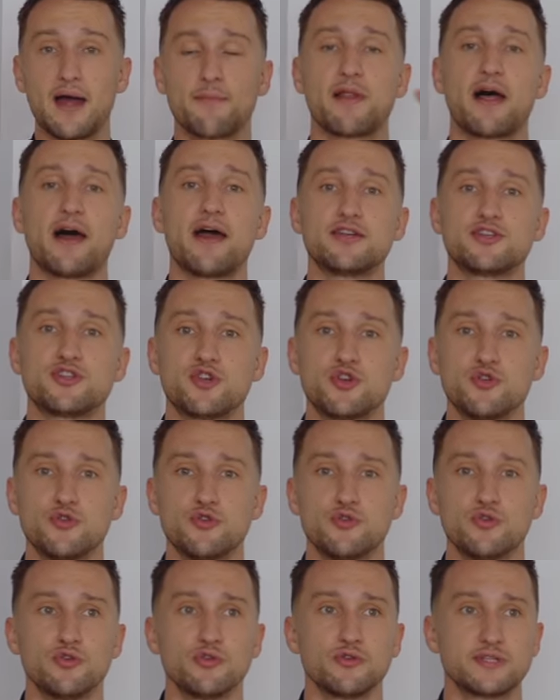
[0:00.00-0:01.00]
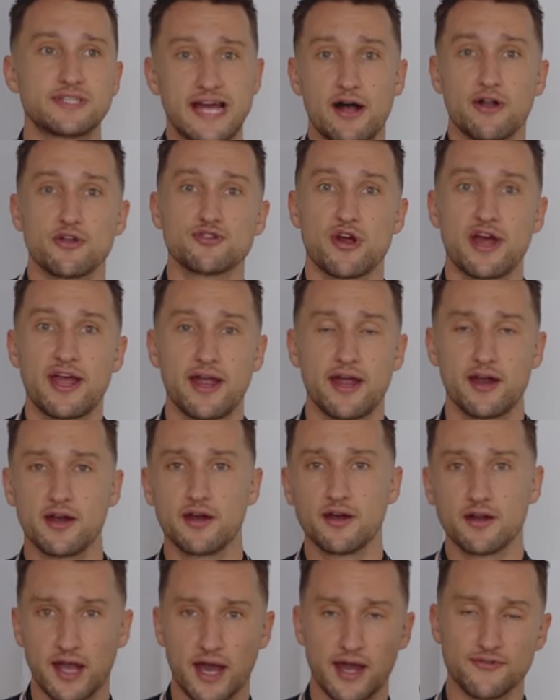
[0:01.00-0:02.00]
apply it to towel dry
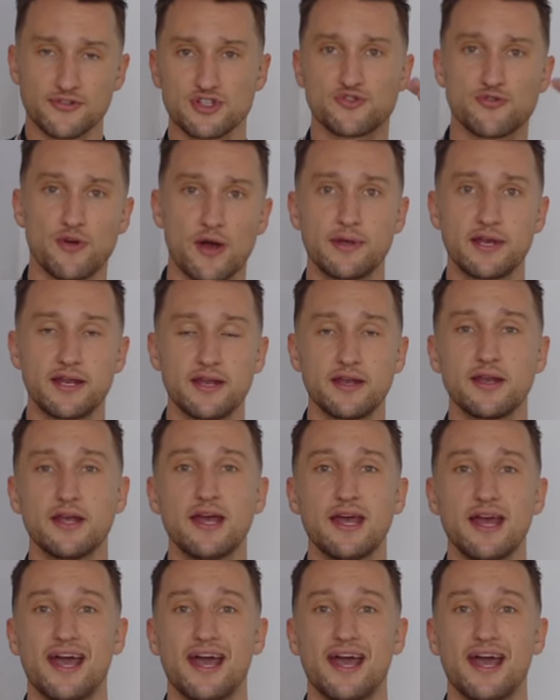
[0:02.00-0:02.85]
hair, kind of just rub it in,